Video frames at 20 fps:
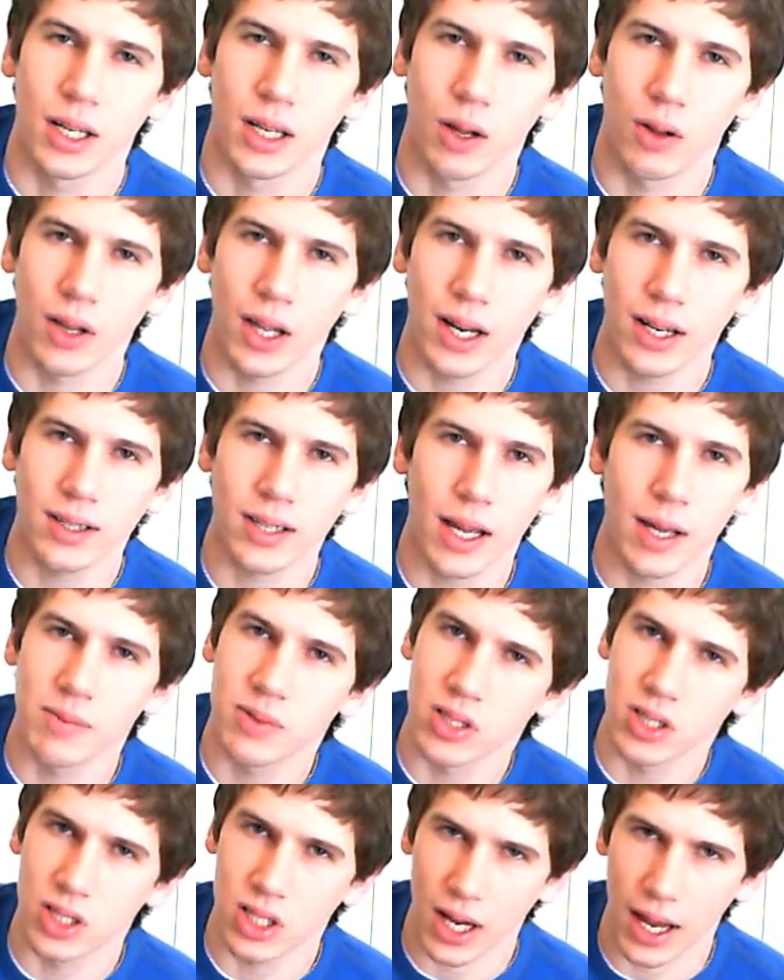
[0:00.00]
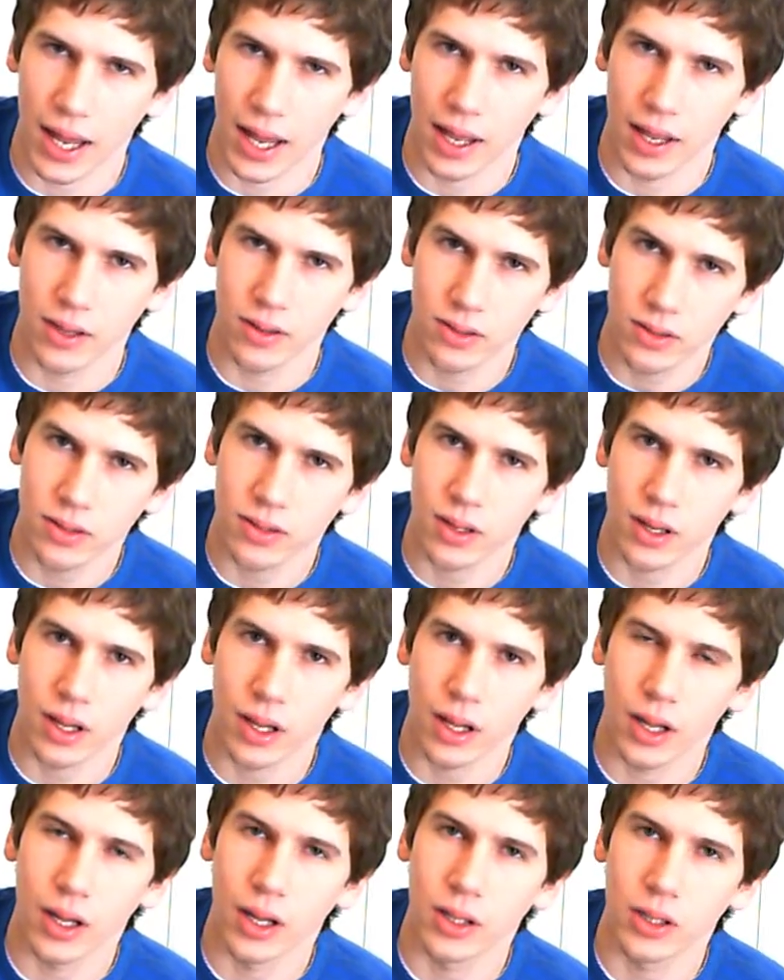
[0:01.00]
Now a lot of times in jazz,
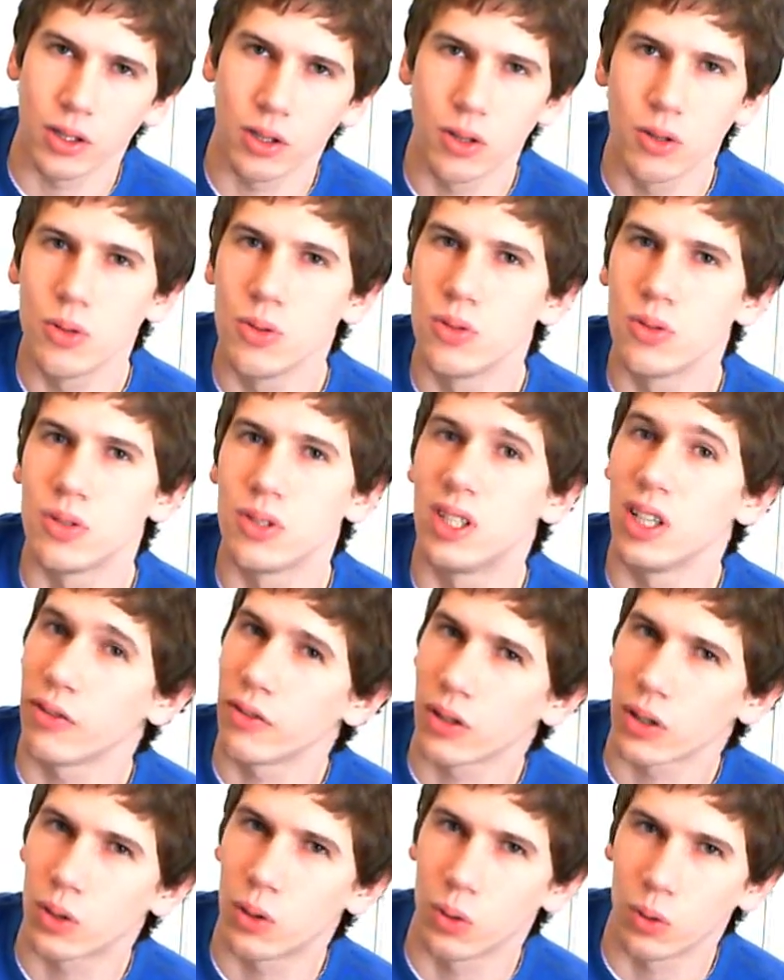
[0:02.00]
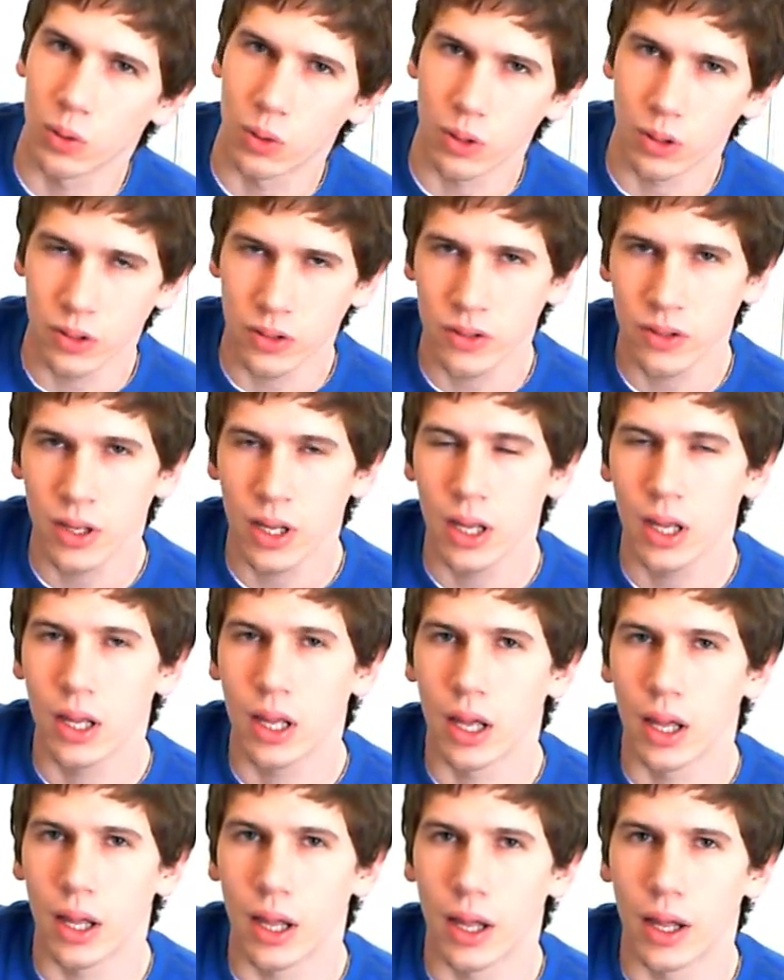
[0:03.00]
you use different chords
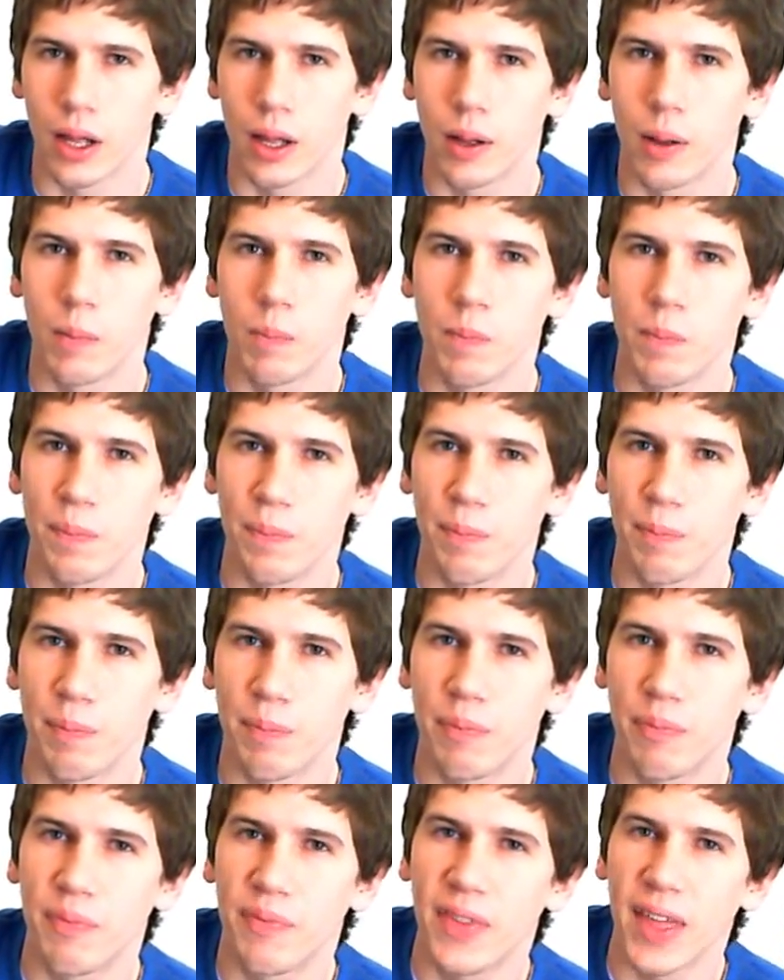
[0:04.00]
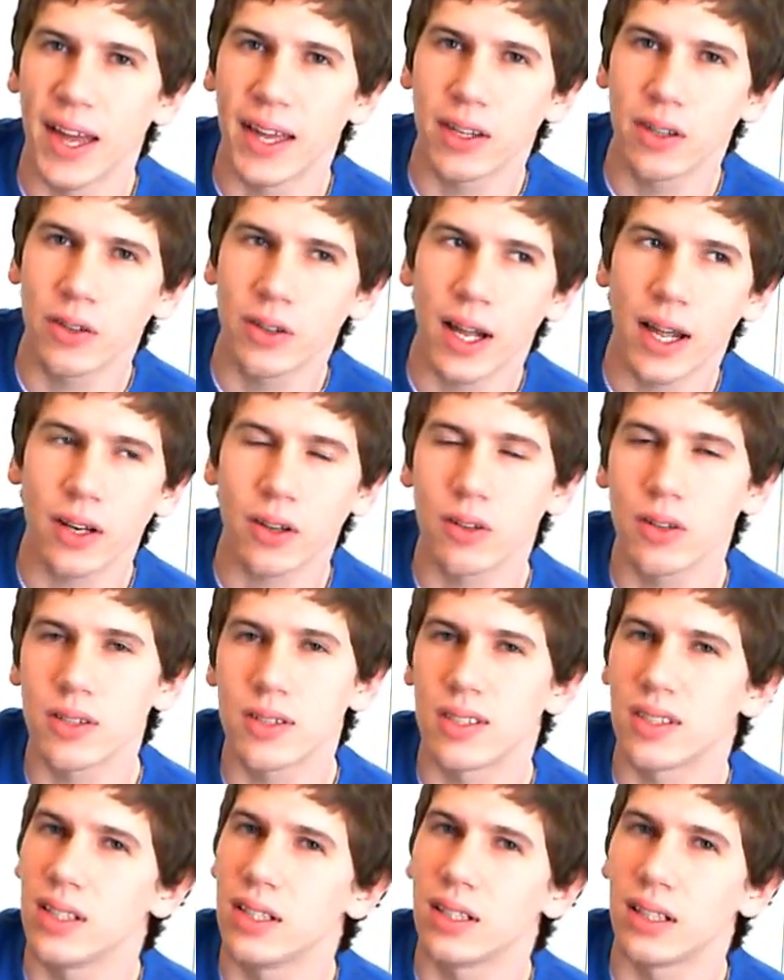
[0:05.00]
that you're not going to
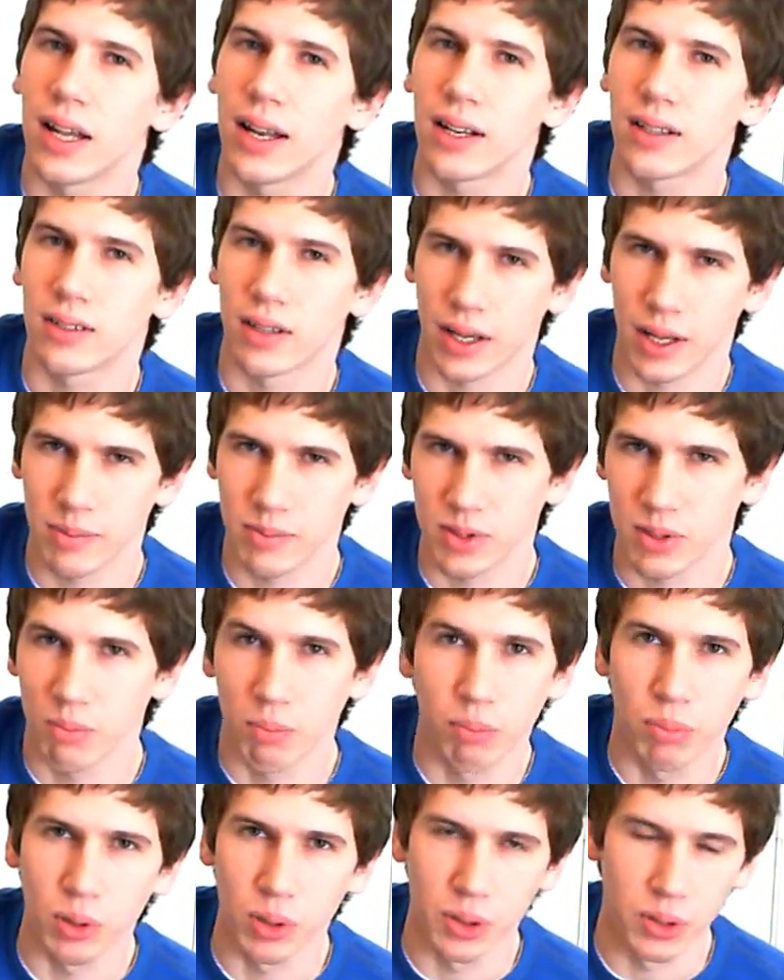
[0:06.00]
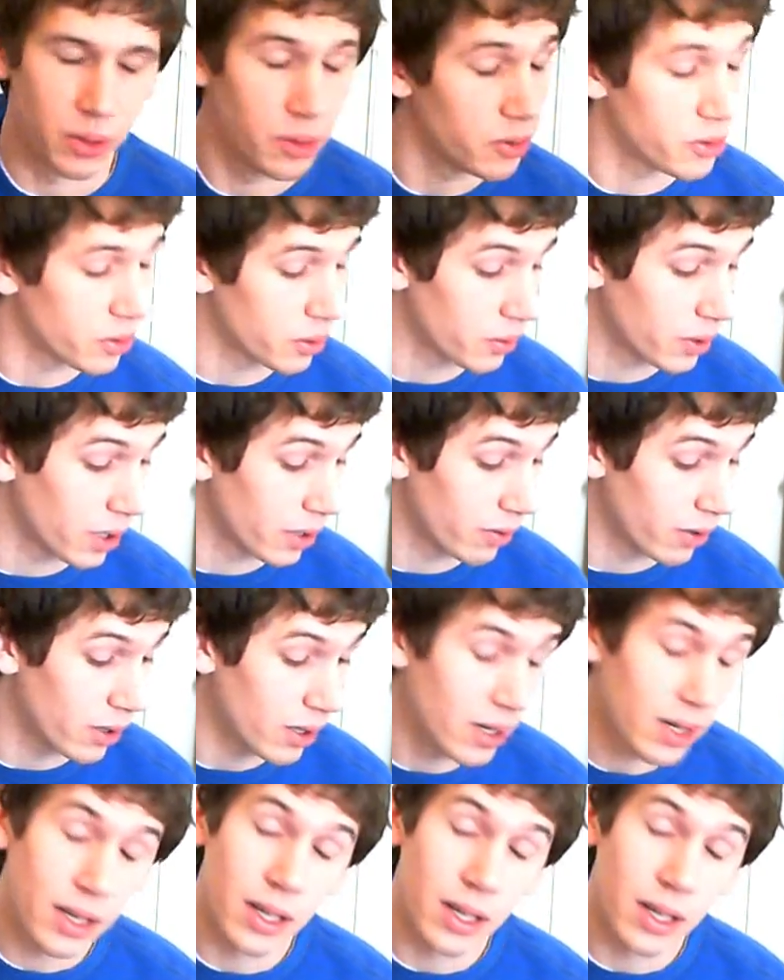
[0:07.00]
see a lot of times in blues or whatever.